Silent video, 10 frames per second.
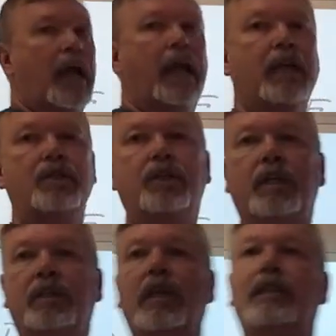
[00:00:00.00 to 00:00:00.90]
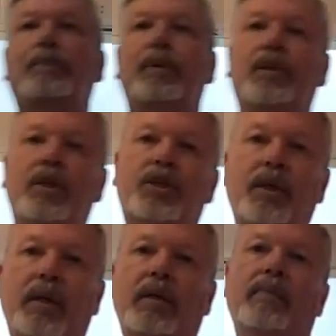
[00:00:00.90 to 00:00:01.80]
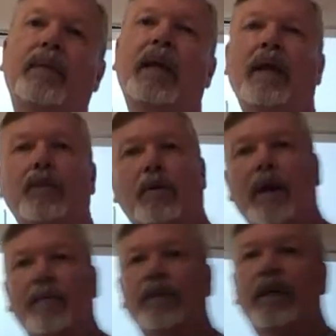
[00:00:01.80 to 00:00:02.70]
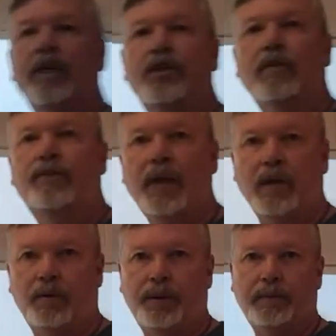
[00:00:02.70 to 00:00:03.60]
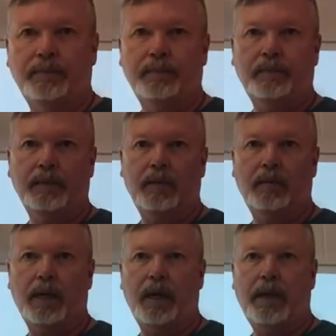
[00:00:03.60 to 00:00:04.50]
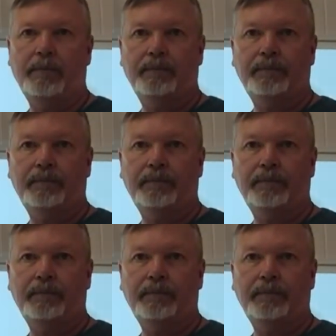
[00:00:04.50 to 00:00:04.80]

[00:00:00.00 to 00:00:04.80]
H is its position in the gravitational field. Okay?